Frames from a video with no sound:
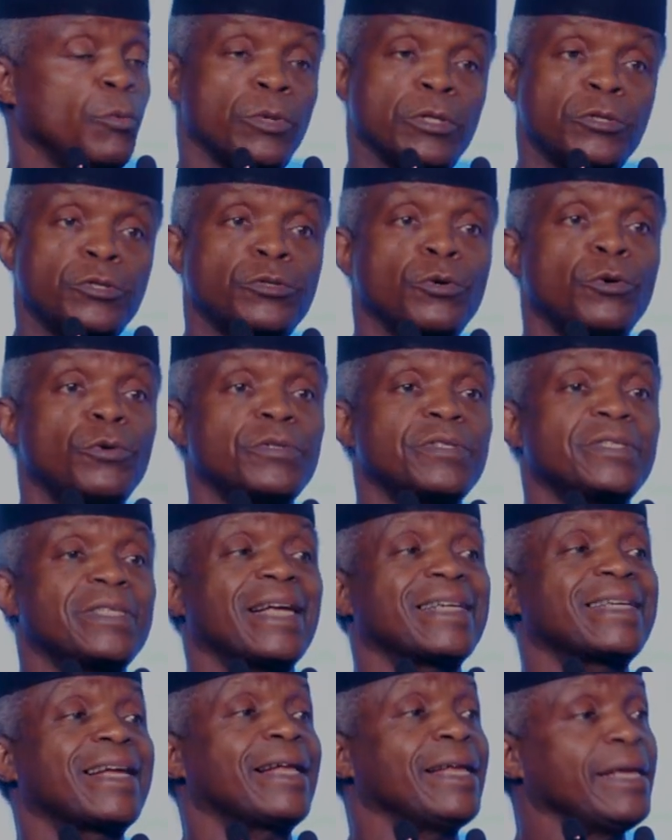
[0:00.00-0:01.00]
which shows
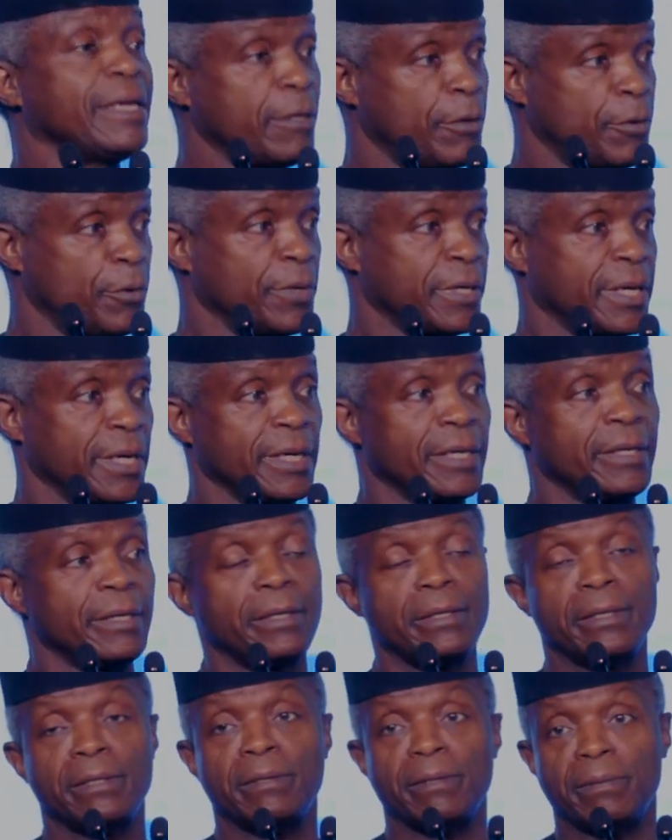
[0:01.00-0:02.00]
that clean cooking,